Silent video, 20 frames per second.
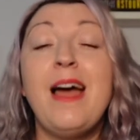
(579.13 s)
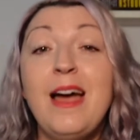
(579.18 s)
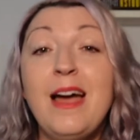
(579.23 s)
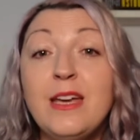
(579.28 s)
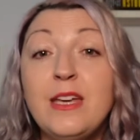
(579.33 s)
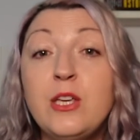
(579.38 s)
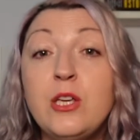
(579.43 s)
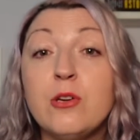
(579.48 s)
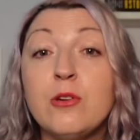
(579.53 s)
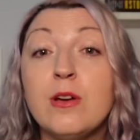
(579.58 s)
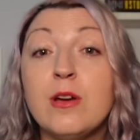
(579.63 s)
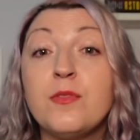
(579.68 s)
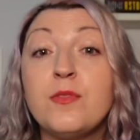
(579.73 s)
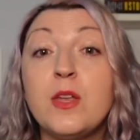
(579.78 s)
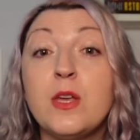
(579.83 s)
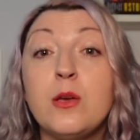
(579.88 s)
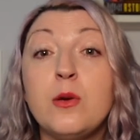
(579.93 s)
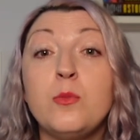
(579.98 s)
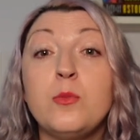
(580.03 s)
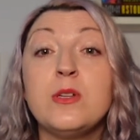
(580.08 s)
accurate
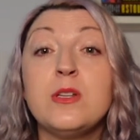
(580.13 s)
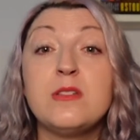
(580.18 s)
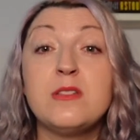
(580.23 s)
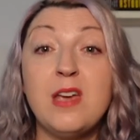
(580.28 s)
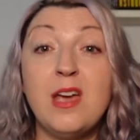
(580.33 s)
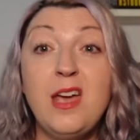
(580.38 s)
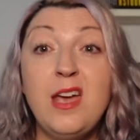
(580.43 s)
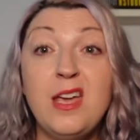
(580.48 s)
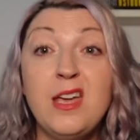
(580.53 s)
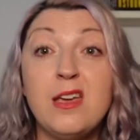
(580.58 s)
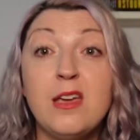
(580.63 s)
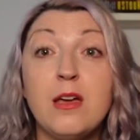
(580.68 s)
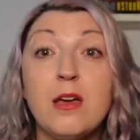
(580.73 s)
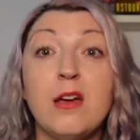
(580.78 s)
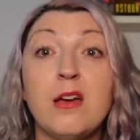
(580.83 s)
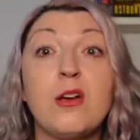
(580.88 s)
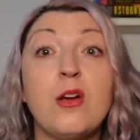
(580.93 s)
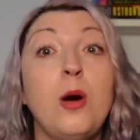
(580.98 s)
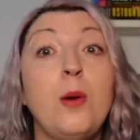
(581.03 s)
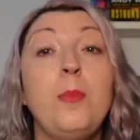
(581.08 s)
that it would take
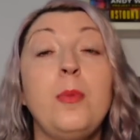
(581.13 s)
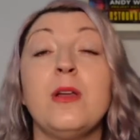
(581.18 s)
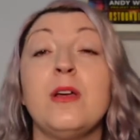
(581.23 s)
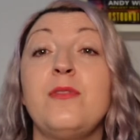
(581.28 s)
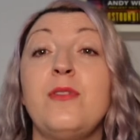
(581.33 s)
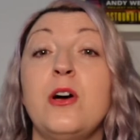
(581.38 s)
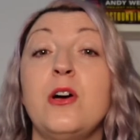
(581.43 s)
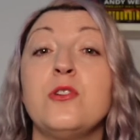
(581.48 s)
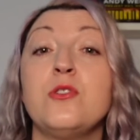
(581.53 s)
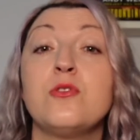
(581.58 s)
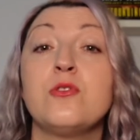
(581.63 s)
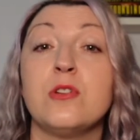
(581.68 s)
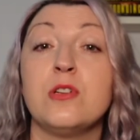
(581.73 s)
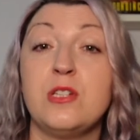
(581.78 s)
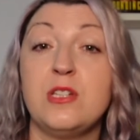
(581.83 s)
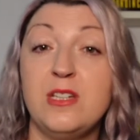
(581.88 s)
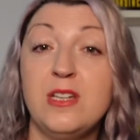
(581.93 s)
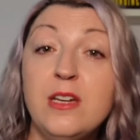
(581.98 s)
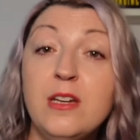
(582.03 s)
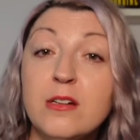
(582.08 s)
a couple of
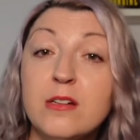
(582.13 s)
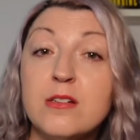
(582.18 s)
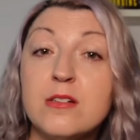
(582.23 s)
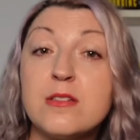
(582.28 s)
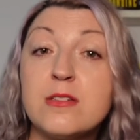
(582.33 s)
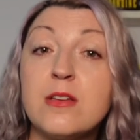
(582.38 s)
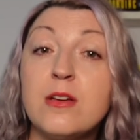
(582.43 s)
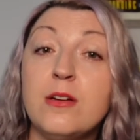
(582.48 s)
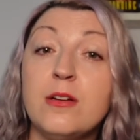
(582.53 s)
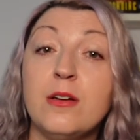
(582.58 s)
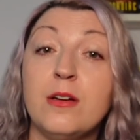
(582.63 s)
hundred years